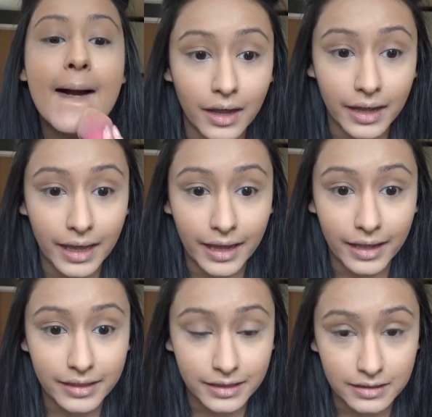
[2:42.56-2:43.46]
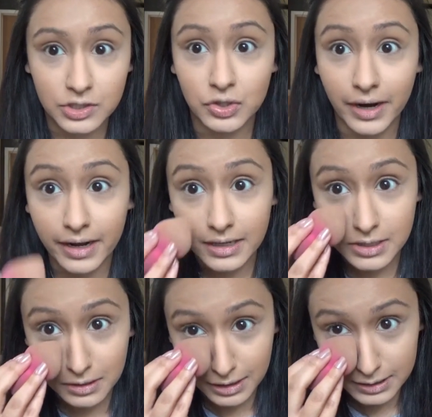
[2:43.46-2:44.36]
Okay, I think that's dried. I
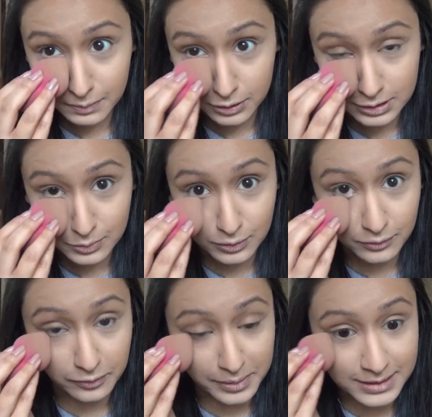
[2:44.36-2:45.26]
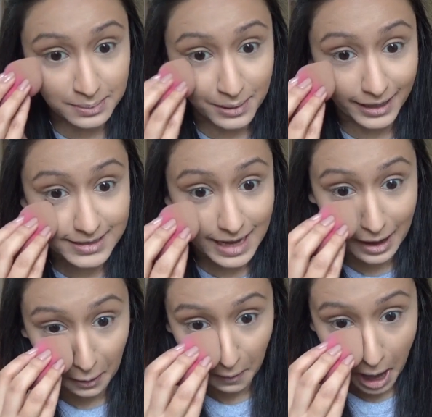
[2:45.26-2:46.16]
don't think it's possible for me to blend it
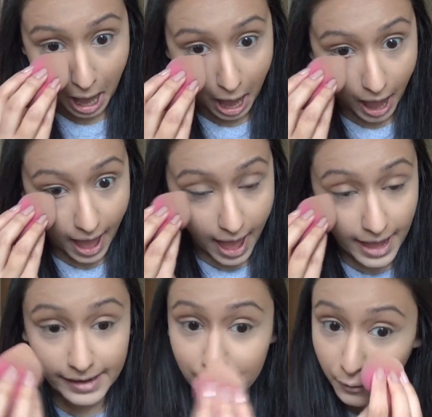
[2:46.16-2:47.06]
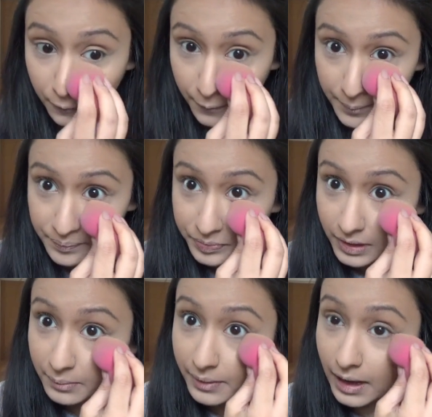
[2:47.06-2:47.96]
out anymore,
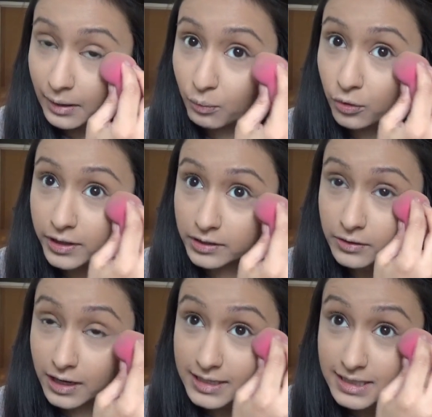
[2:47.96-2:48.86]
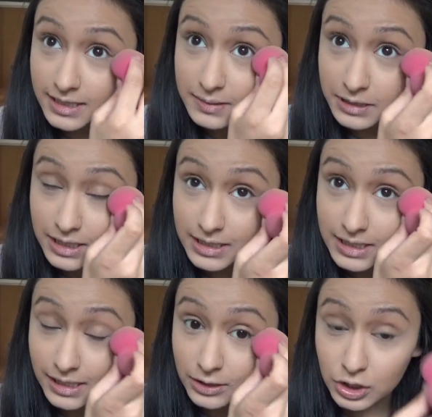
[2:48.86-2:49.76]
but I'm warning you guys, this
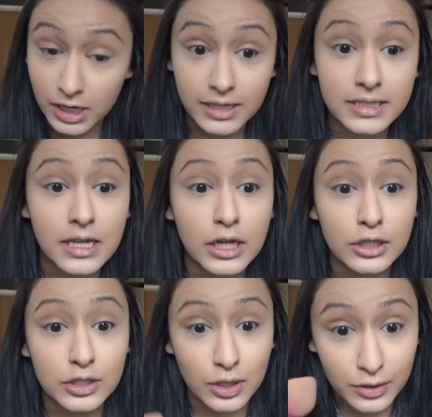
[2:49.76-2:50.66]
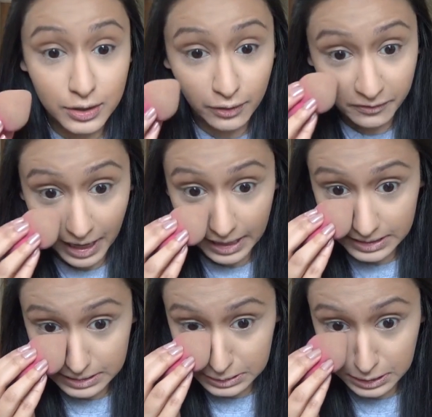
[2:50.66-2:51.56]
concealer dries so
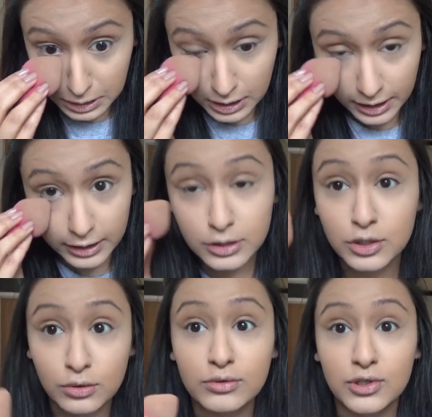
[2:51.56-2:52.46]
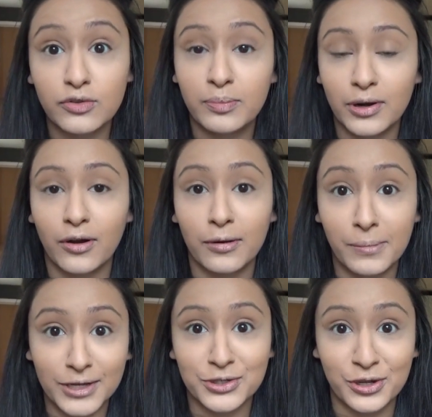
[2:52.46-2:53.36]
fast. Like as soon as you've put it on,
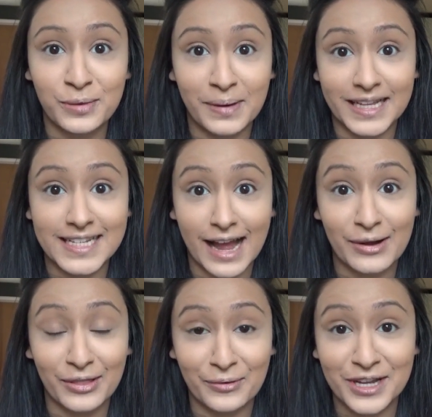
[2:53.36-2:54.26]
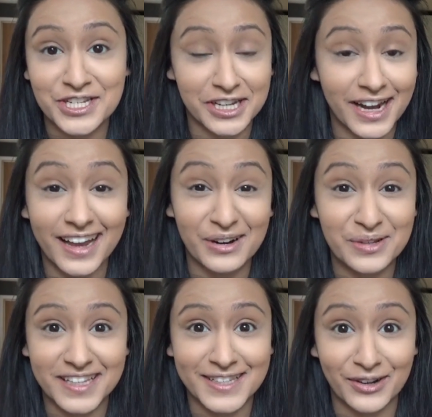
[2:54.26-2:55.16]
make sure you blend it out, otherwise you're going to end up
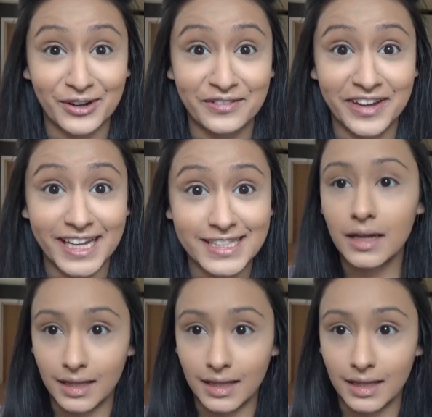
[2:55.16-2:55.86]
with it stuck on your face.